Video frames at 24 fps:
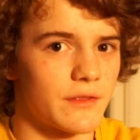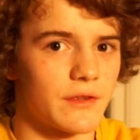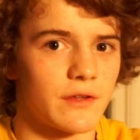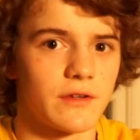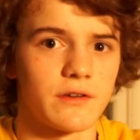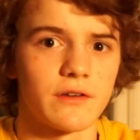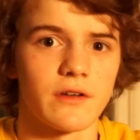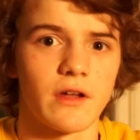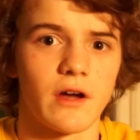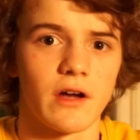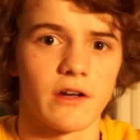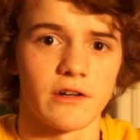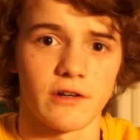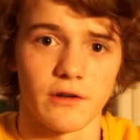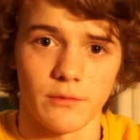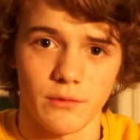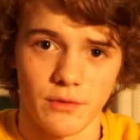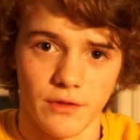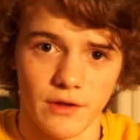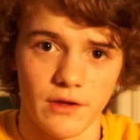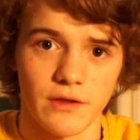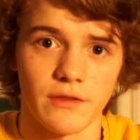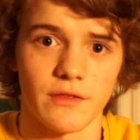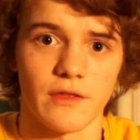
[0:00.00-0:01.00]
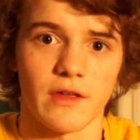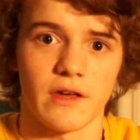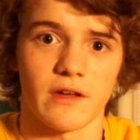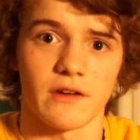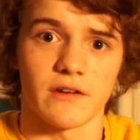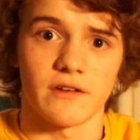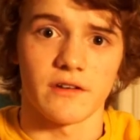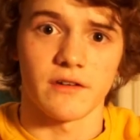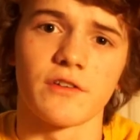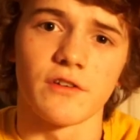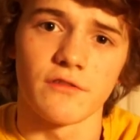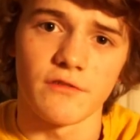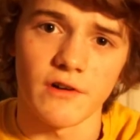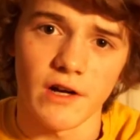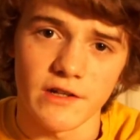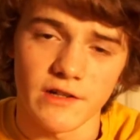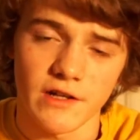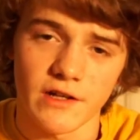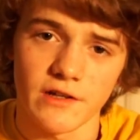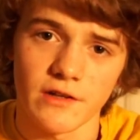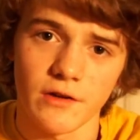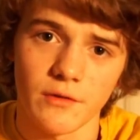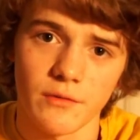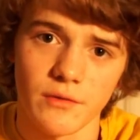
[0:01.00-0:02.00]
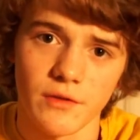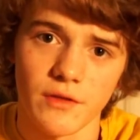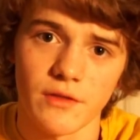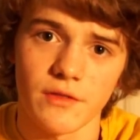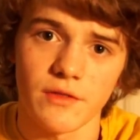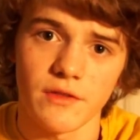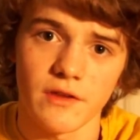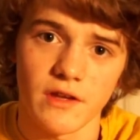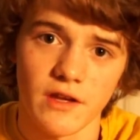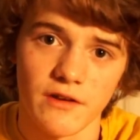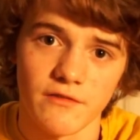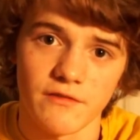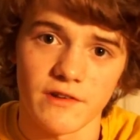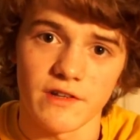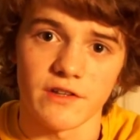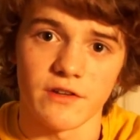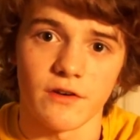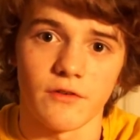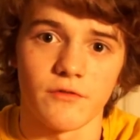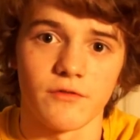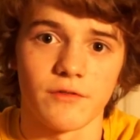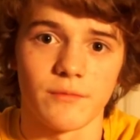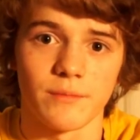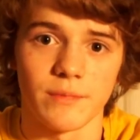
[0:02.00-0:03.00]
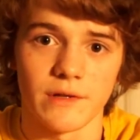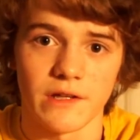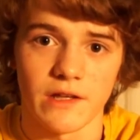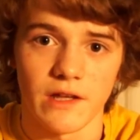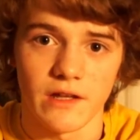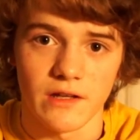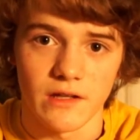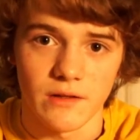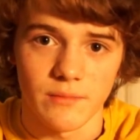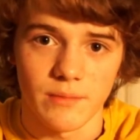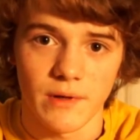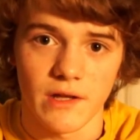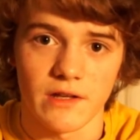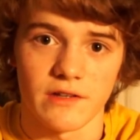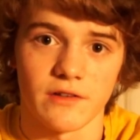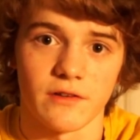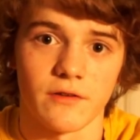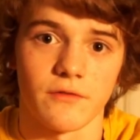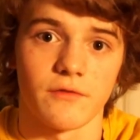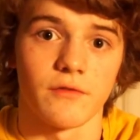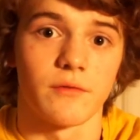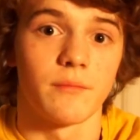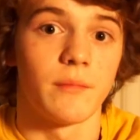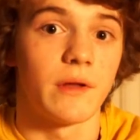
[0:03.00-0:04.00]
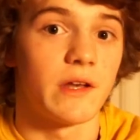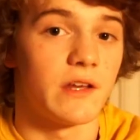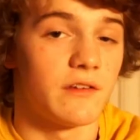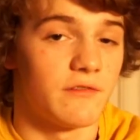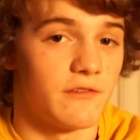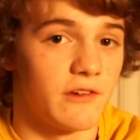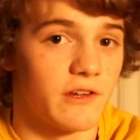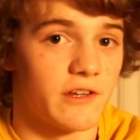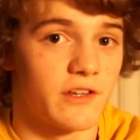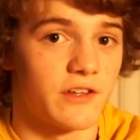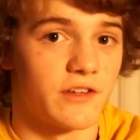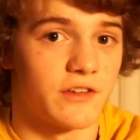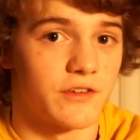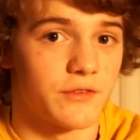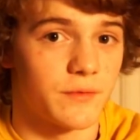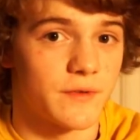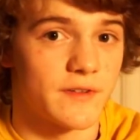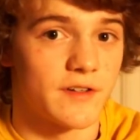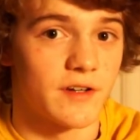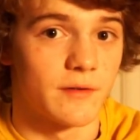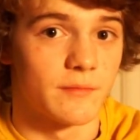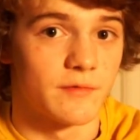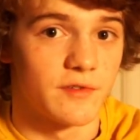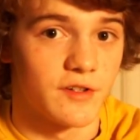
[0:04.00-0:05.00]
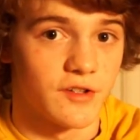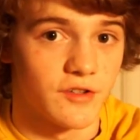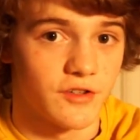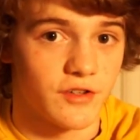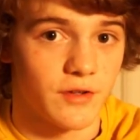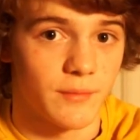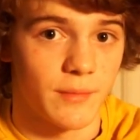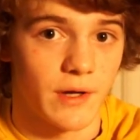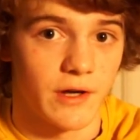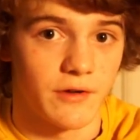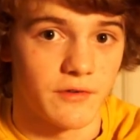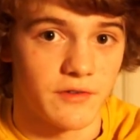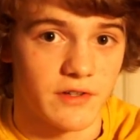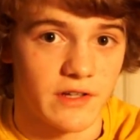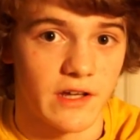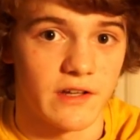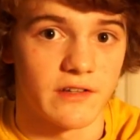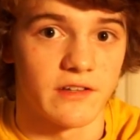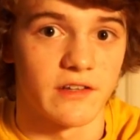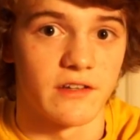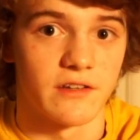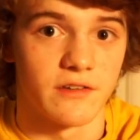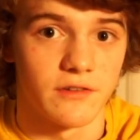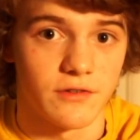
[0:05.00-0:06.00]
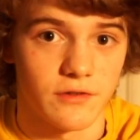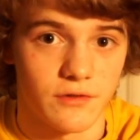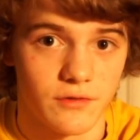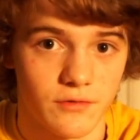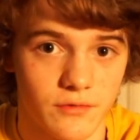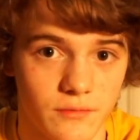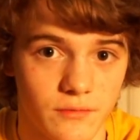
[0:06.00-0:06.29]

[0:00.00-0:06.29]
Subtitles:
that I don't think that. And you're right, I don't think the year itself will be any better, for many reasons which I'm just about to get into.